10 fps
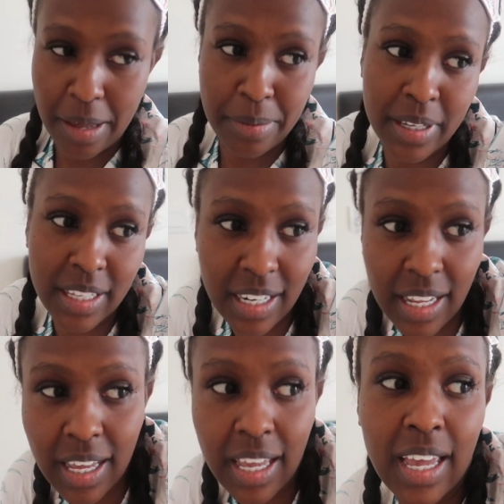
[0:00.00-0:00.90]
i mean
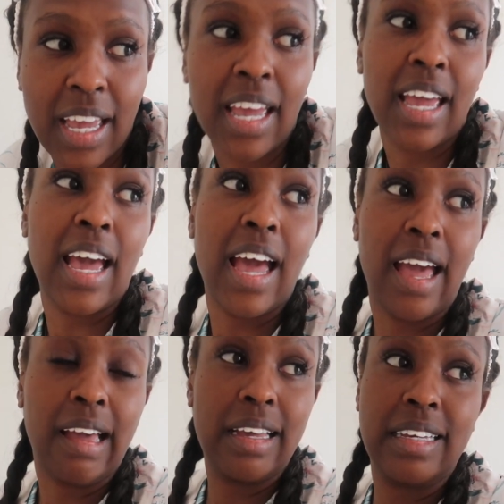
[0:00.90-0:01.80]

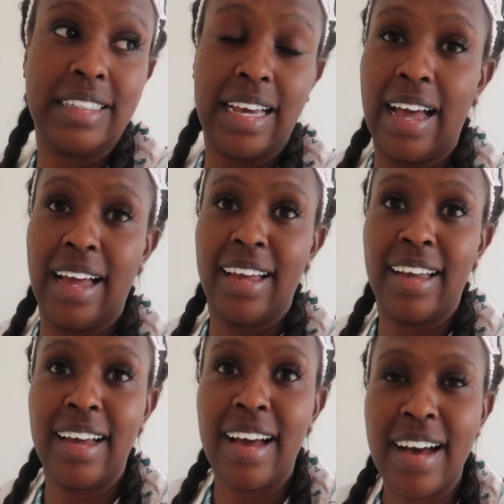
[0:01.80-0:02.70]
yeah
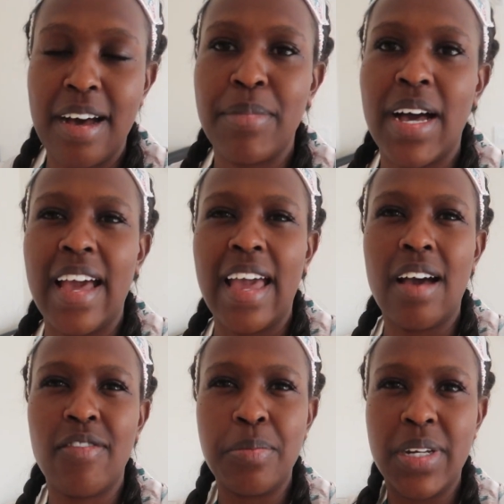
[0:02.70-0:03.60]
um i
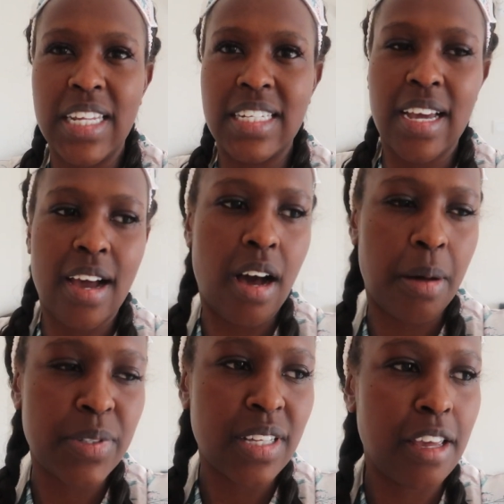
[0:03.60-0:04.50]
haven't been eating
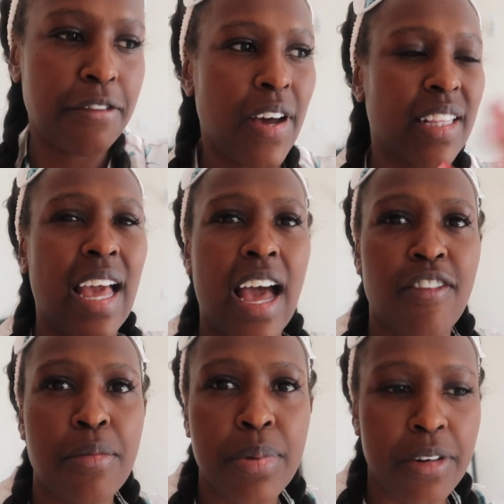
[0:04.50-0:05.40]
carbs in fact i
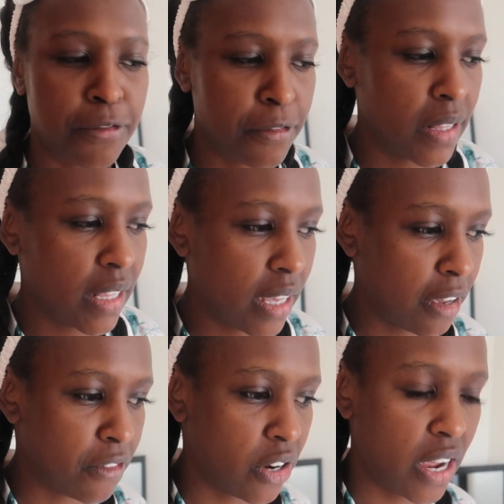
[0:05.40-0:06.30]
haven't been
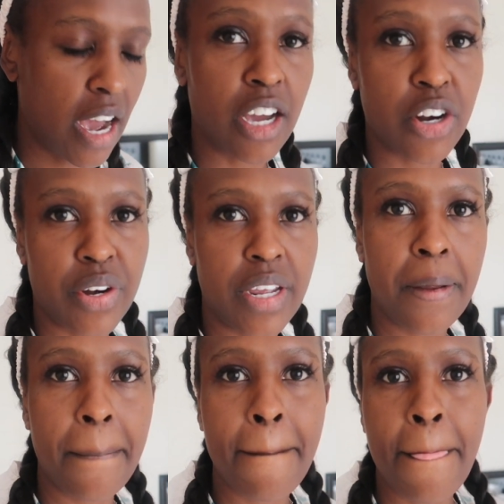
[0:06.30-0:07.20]
feeling very
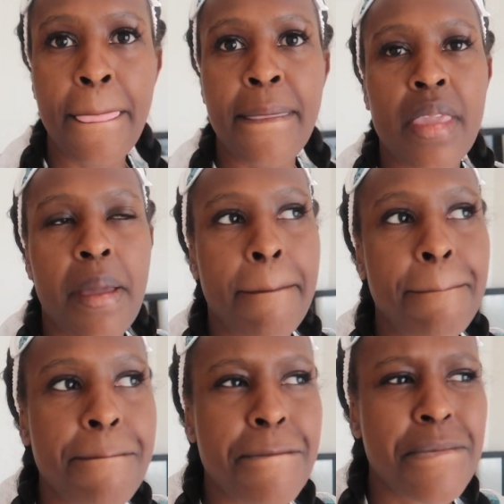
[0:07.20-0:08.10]
hungry
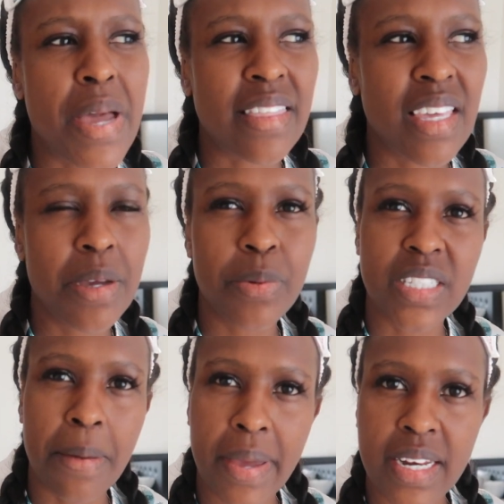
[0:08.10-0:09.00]
i think it was
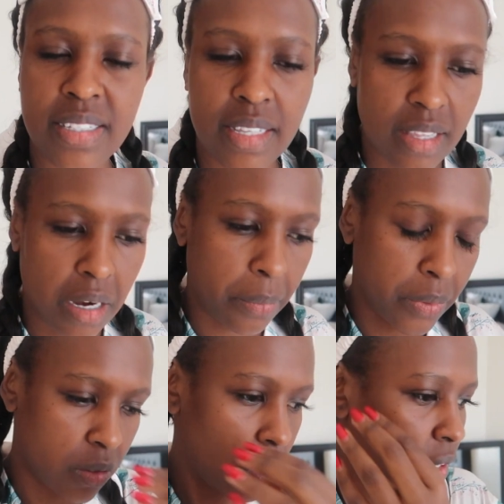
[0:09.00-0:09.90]
the medicine that i
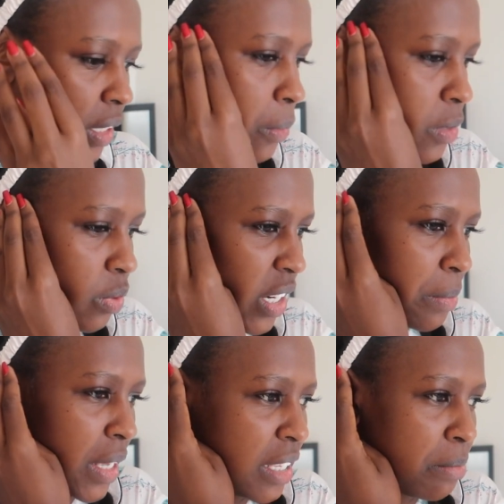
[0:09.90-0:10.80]
was on it was really
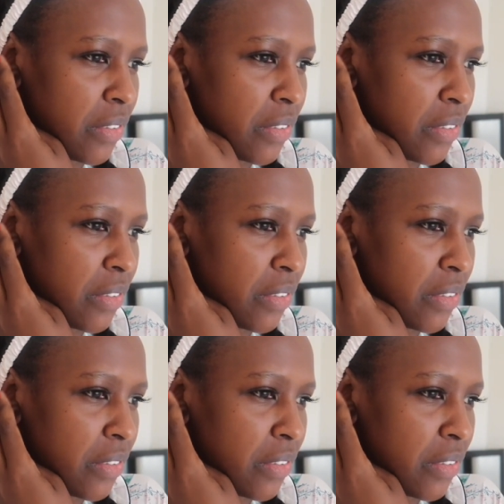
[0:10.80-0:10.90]
making